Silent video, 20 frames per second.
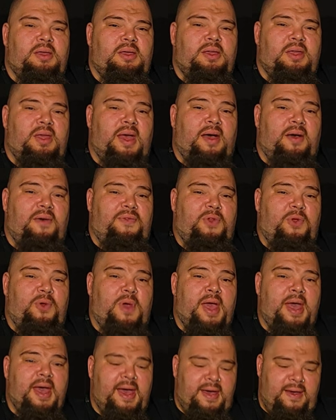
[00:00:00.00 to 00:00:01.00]
Now, if you
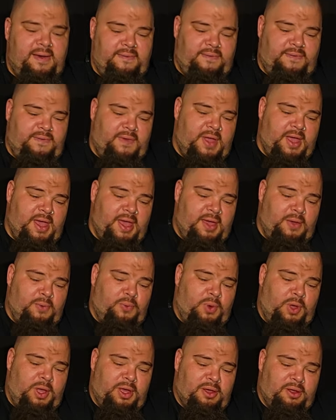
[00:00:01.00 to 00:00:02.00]
have a
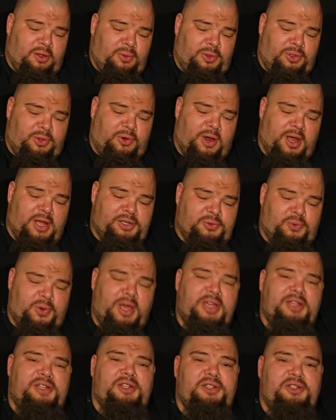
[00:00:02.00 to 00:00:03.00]
wheel with
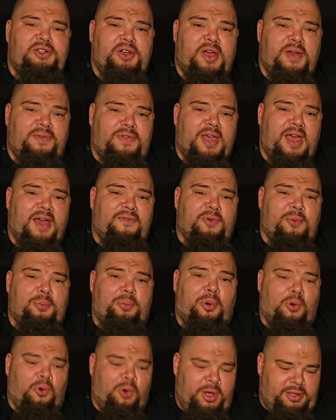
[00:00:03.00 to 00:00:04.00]
graduations, you have to have a
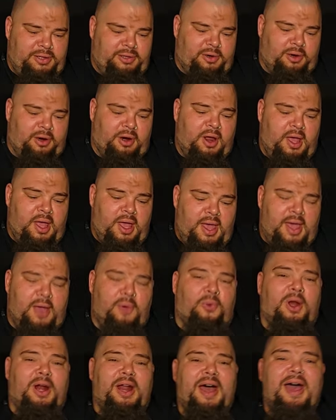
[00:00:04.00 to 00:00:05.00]
pointer.
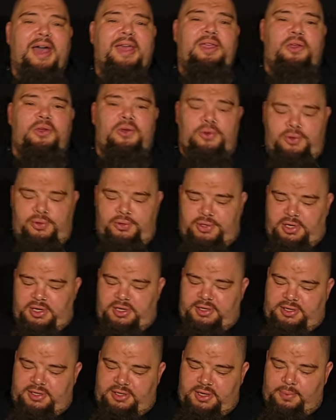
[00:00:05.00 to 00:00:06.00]
And what I use
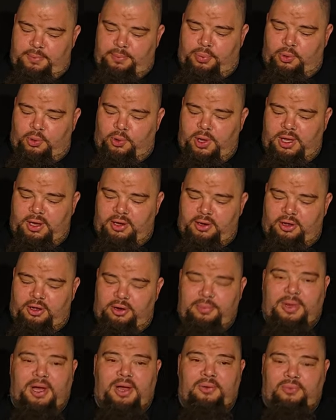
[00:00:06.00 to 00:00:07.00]
is some point
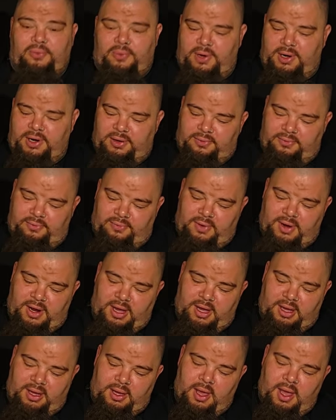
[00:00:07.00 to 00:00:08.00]
on my rear
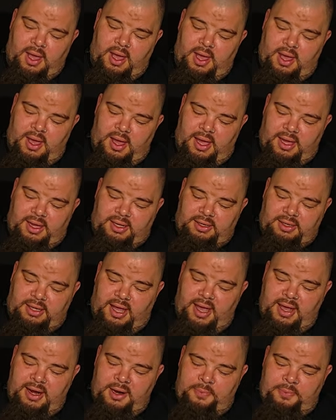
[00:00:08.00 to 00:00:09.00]
ring. I can
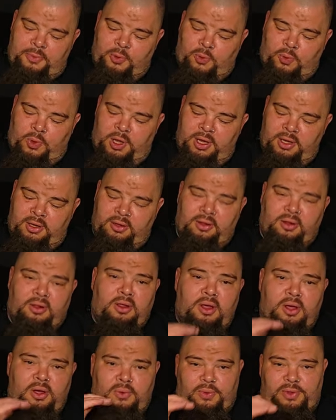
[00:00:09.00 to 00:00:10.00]
line up the
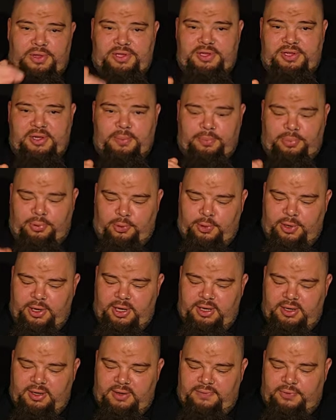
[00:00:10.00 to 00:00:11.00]
wheel with some
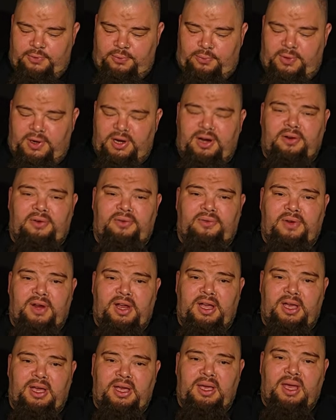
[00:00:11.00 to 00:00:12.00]
point of the rear
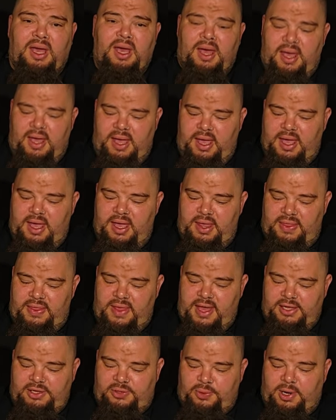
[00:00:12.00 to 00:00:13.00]
ring,
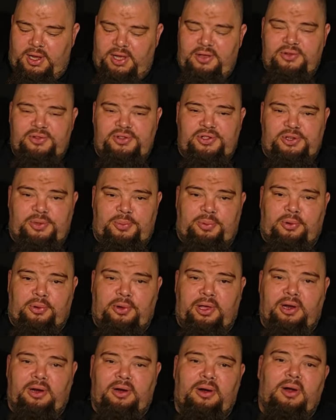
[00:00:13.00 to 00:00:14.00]
and that's what I use as a
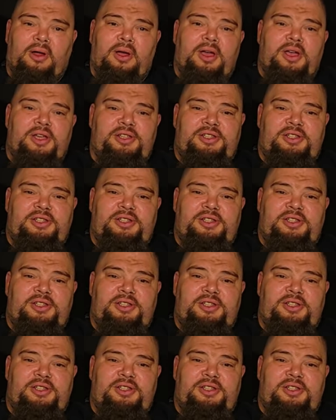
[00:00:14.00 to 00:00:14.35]
pointer.